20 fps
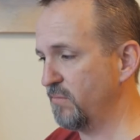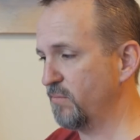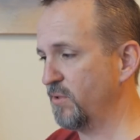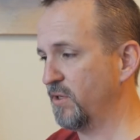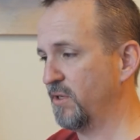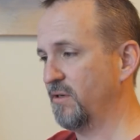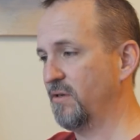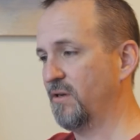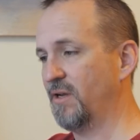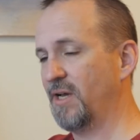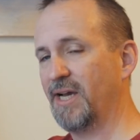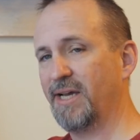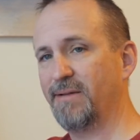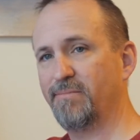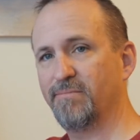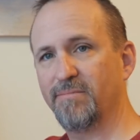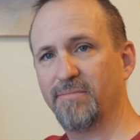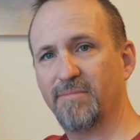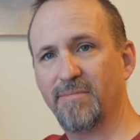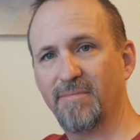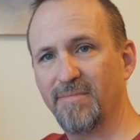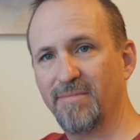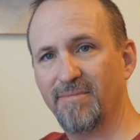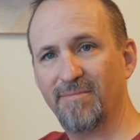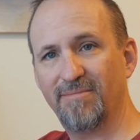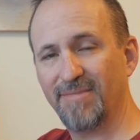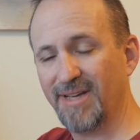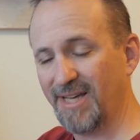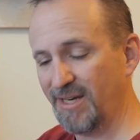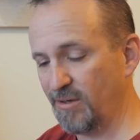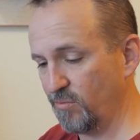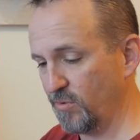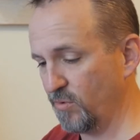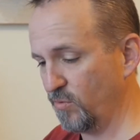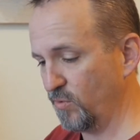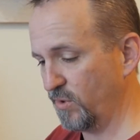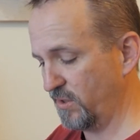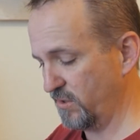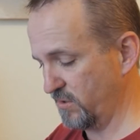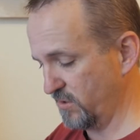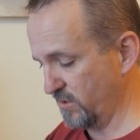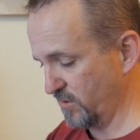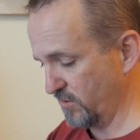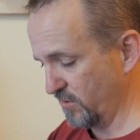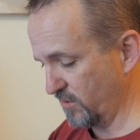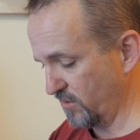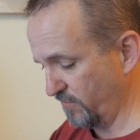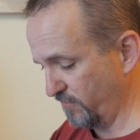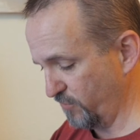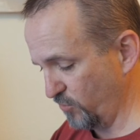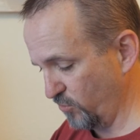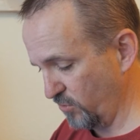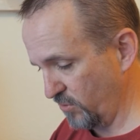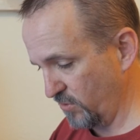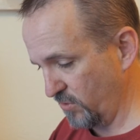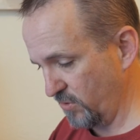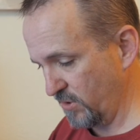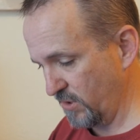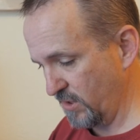but I don't know what this is all for.